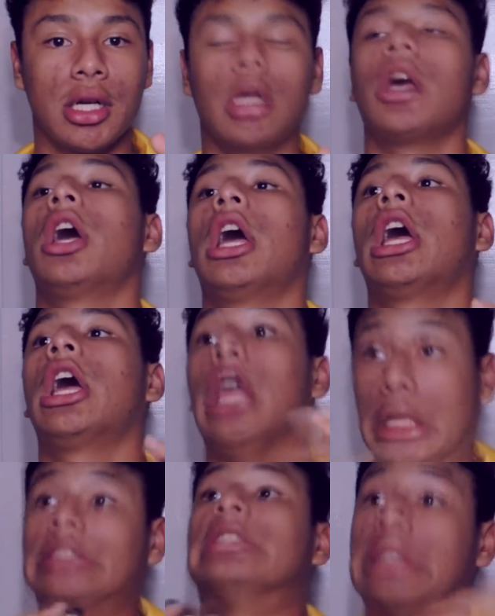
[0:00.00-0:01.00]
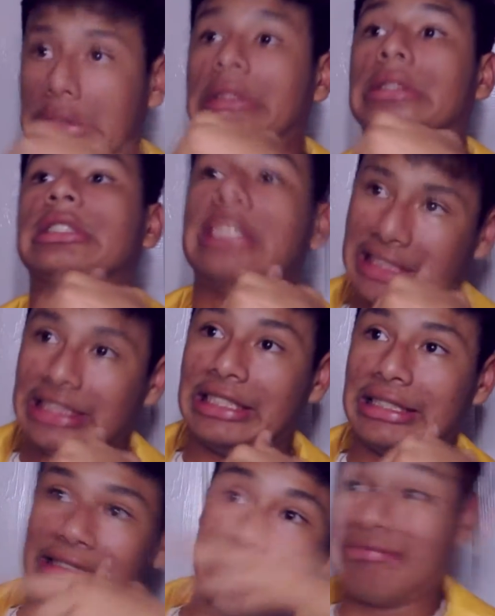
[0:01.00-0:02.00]
my top, said I feel like JF Kennedy. She
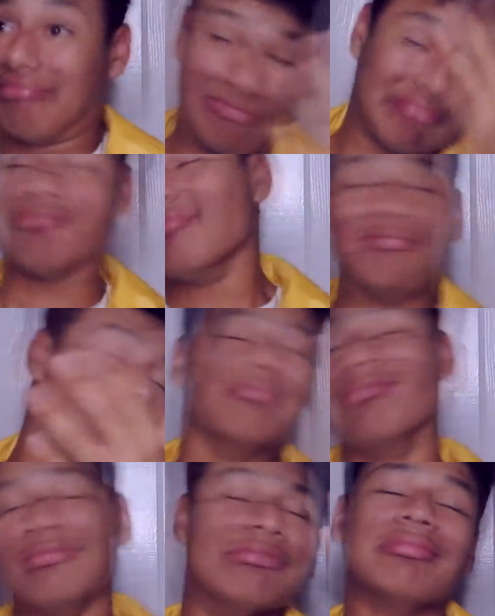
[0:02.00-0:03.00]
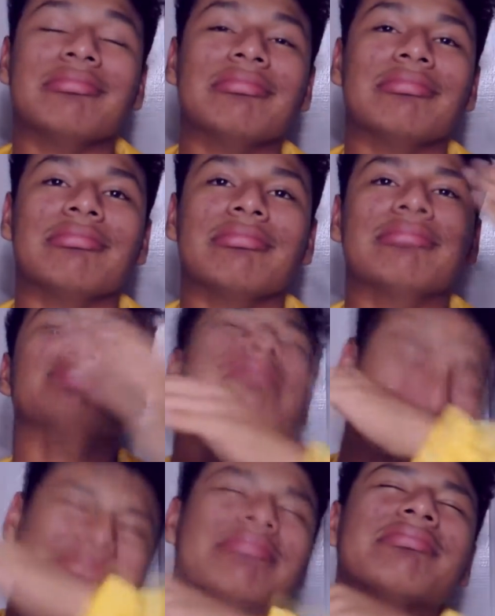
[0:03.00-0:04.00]
checking out my skin like a leprosy. Hammer
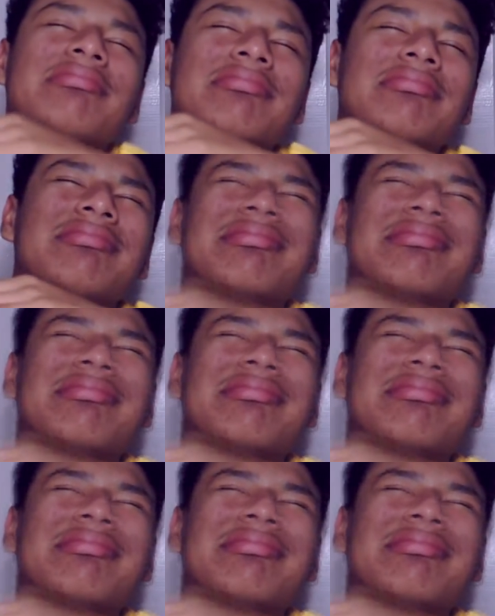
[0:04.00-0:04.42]
right around me like a